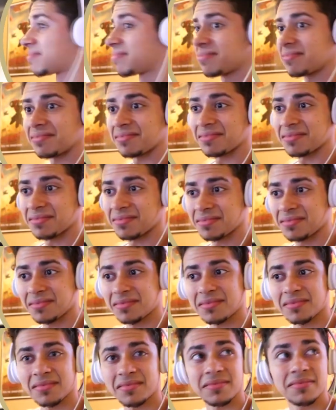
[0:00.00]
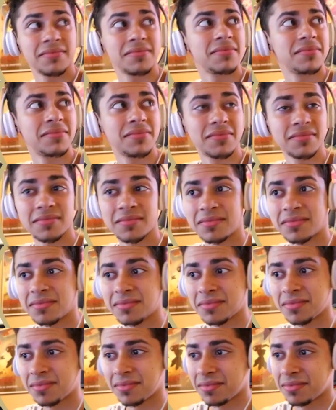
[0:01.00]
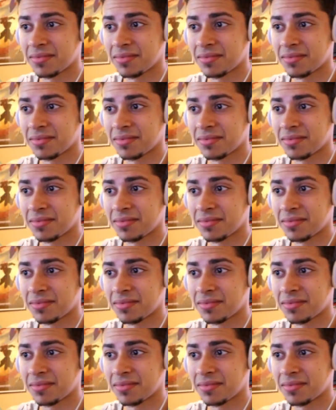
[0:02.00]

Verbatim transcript: What is it with that creepy story?